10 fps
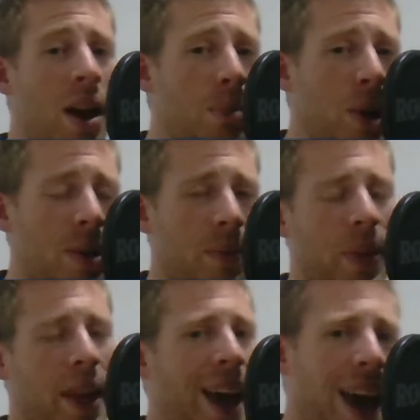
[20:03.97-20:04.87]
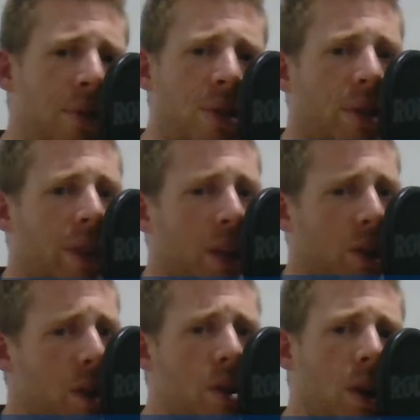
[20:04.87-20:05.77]
But everything's
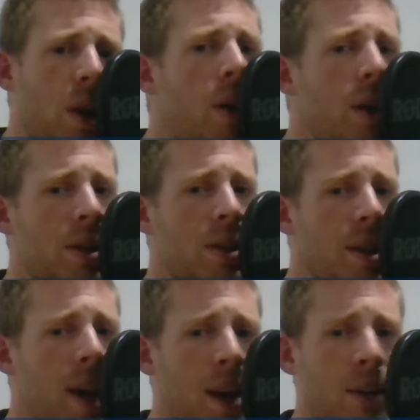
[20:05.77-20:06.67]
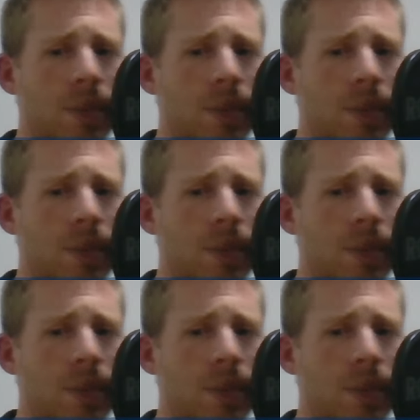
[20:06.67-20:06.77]
just curious today.